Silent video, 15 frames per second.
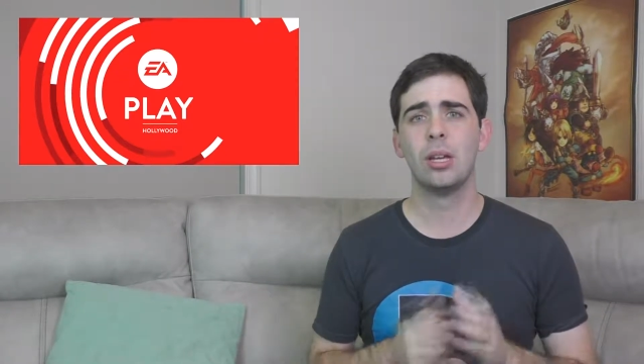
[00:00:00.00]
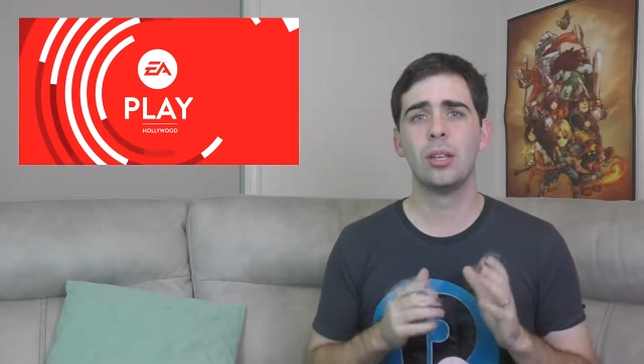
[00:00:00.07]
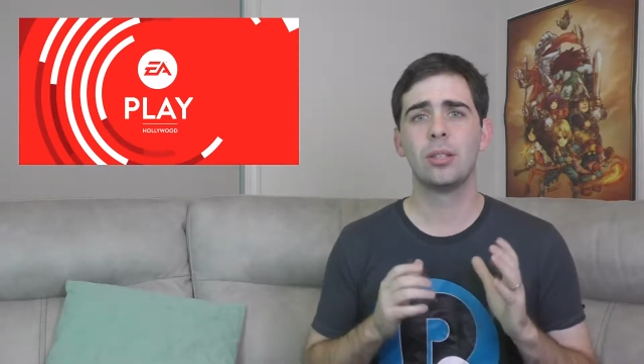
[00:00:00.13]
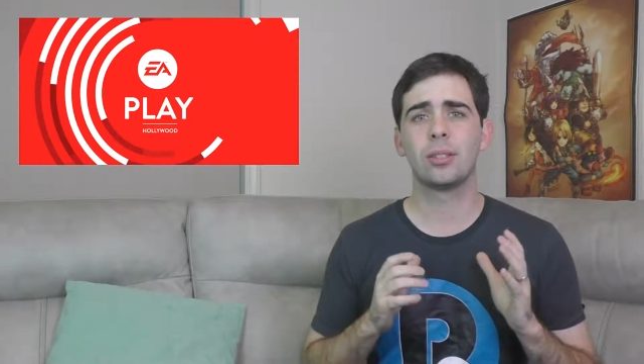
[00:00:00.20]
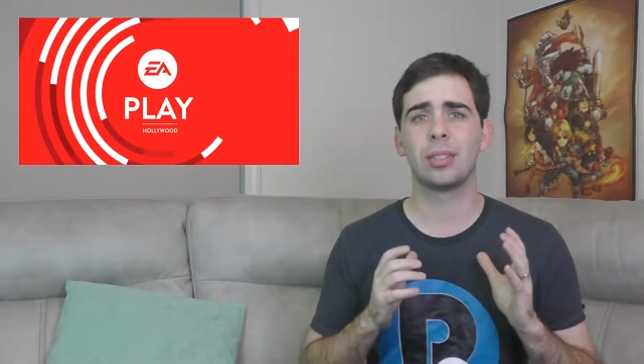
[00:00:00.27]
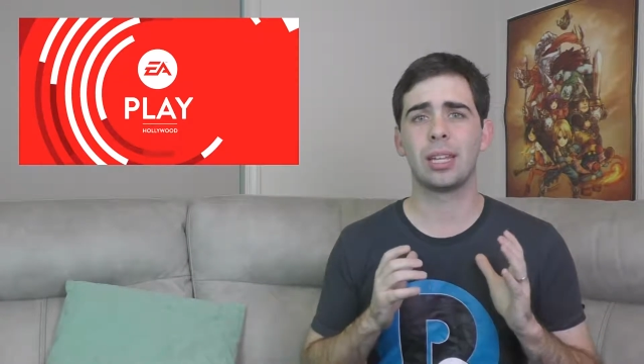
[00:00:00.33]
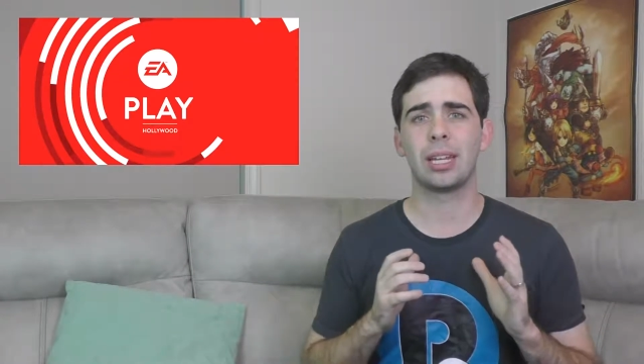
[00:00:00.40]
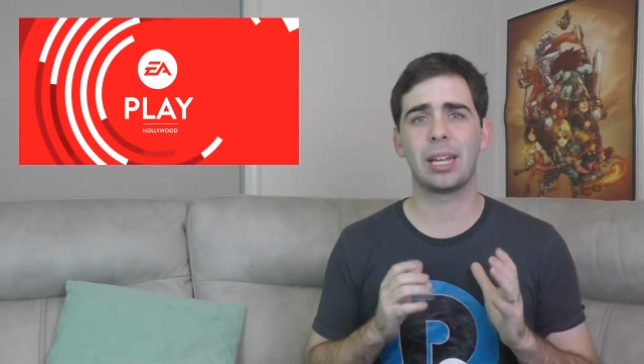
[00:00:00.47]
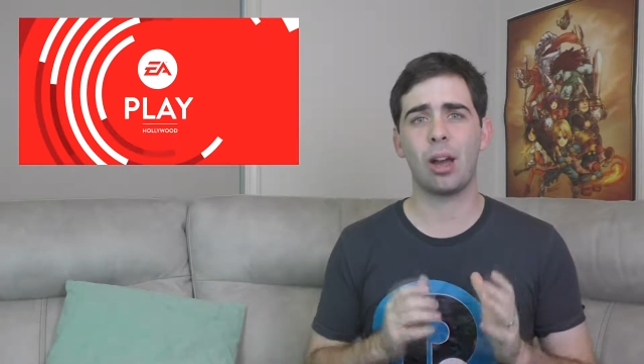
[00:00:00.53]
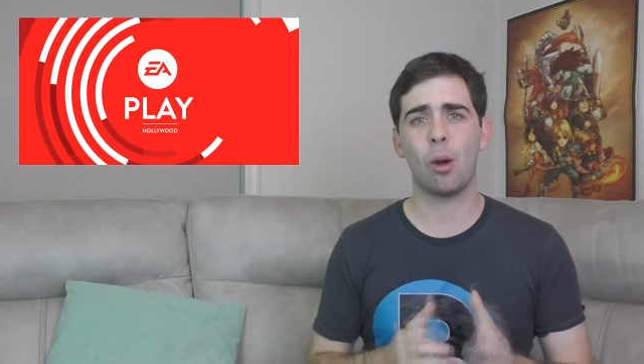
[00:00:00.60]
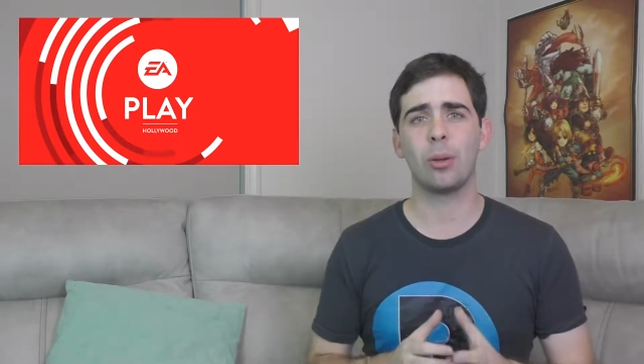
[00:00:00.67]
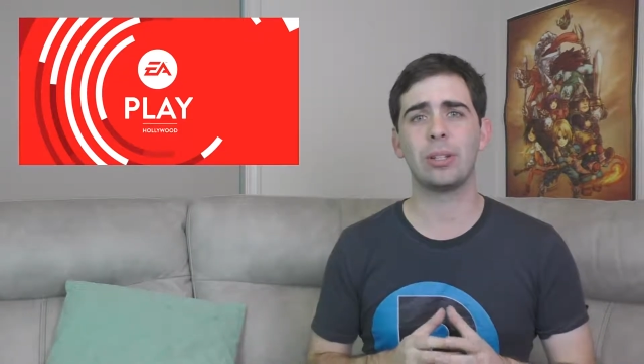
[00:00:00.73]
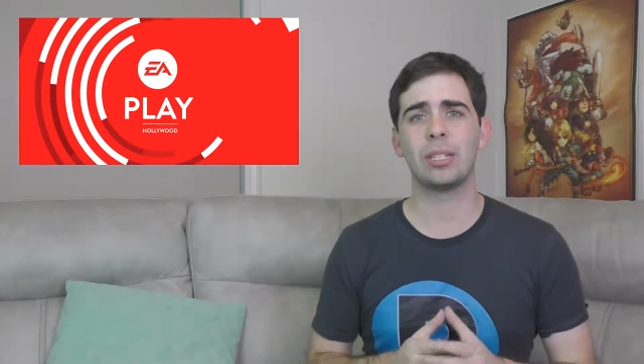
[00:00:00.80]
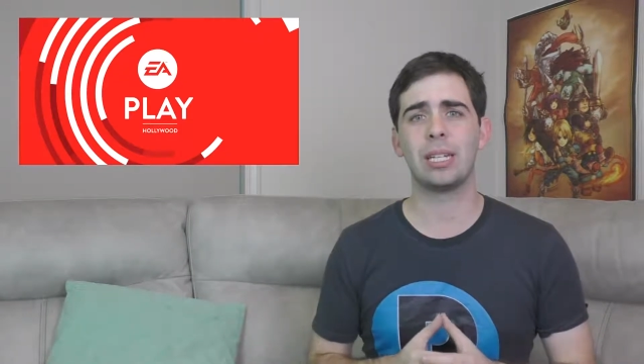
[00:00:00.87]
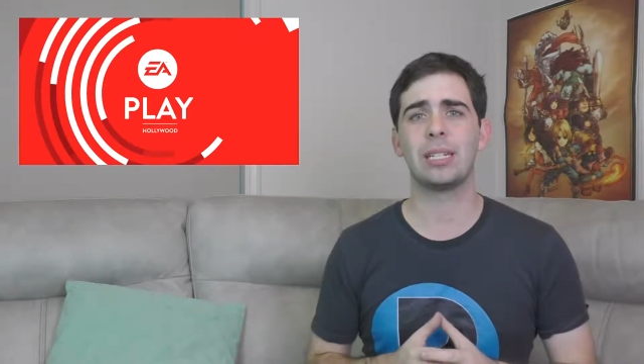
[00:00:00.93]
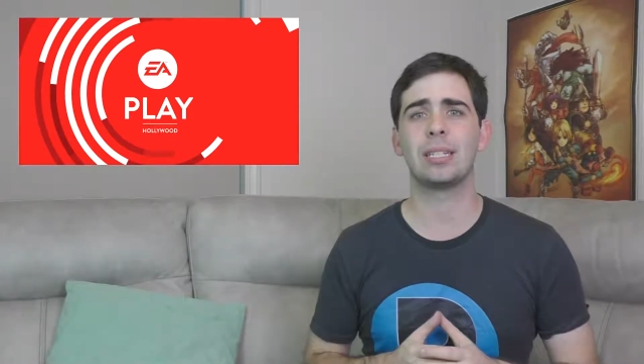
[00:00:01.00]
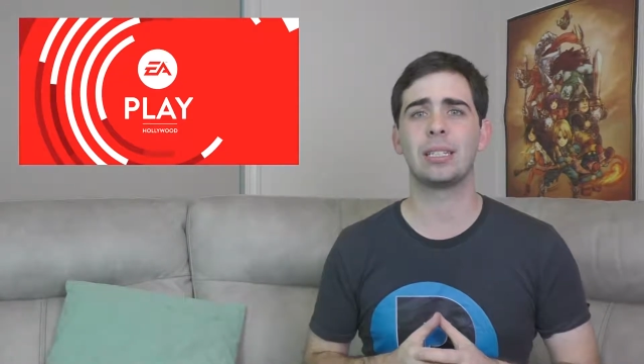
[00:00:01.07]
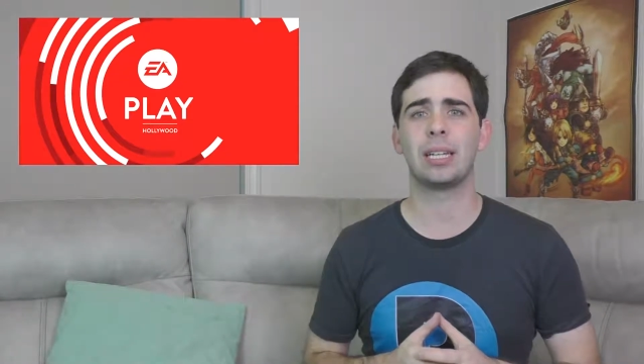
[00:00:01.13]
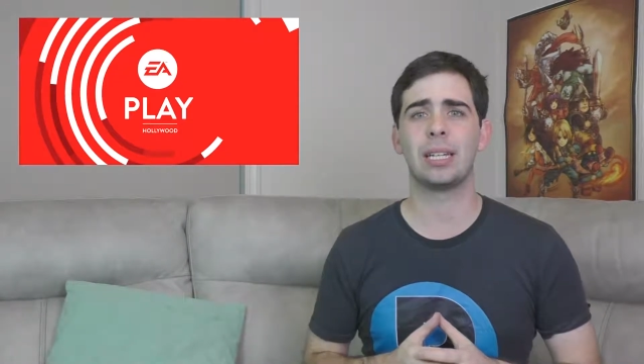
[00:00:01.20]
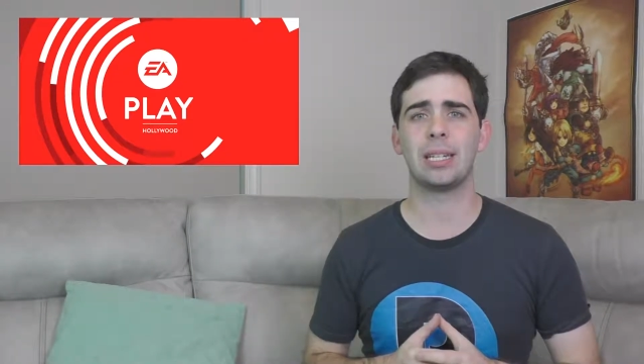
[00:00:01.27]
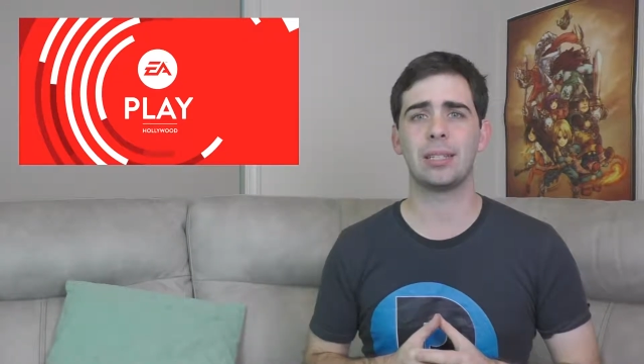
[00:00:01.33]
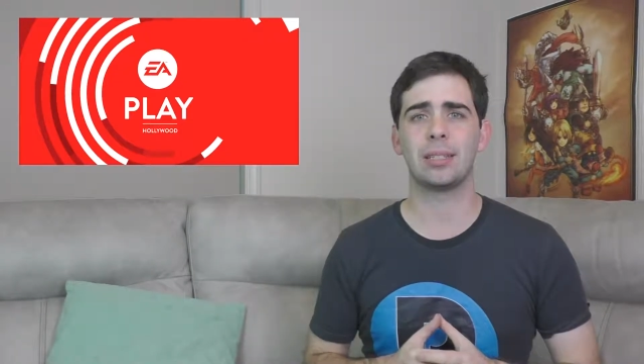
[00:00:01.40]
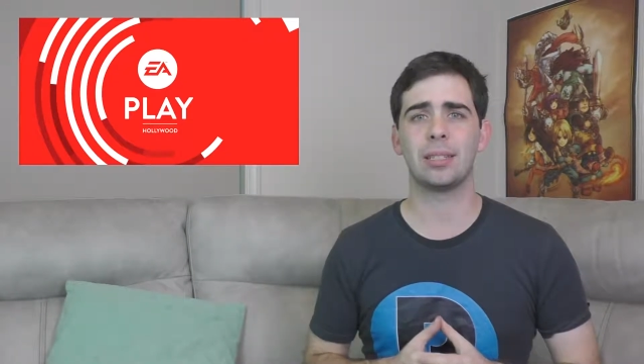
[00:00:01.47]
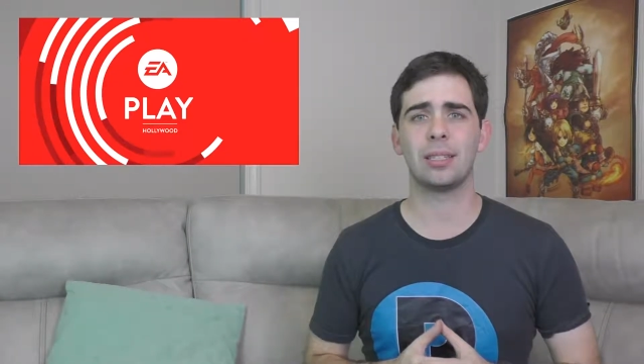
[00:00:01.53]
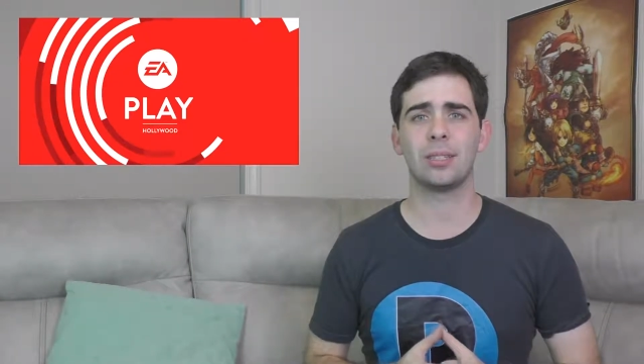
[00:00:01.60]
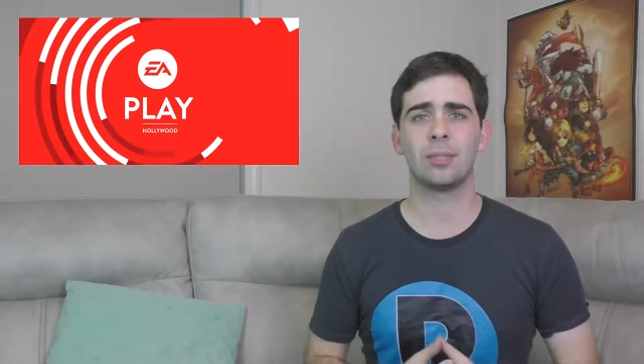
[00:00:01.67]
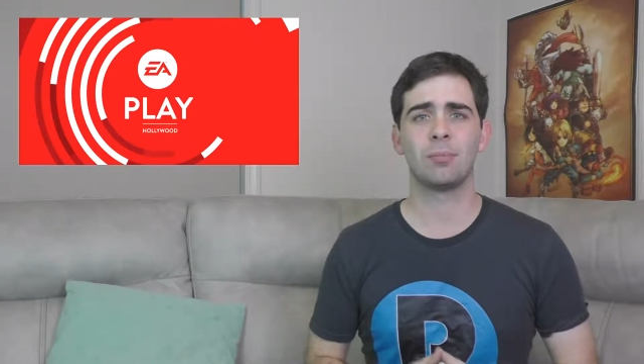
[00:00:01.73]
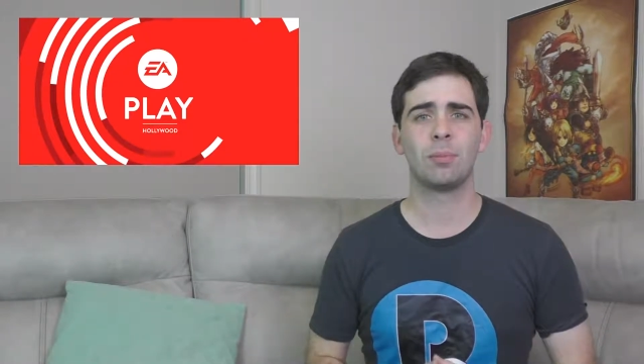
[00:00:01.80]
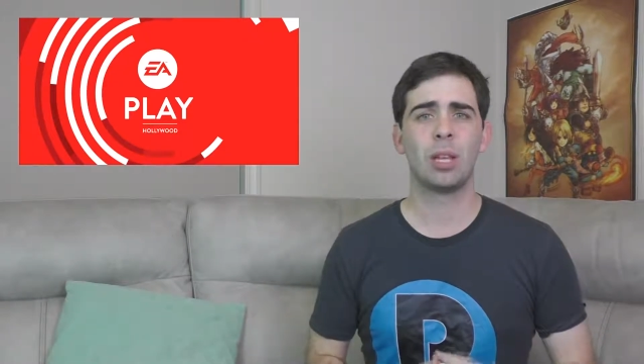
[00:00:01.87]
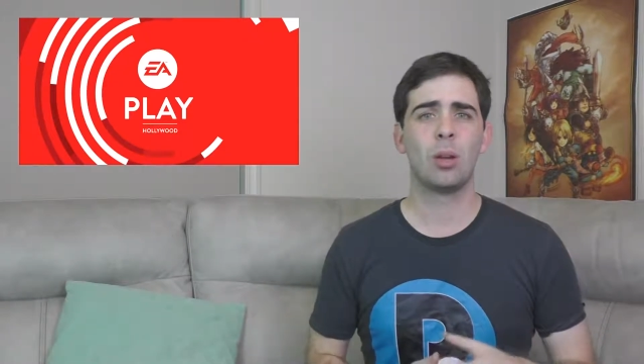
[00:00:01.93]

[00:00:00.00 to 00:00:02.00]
so they're going to need to lean into this.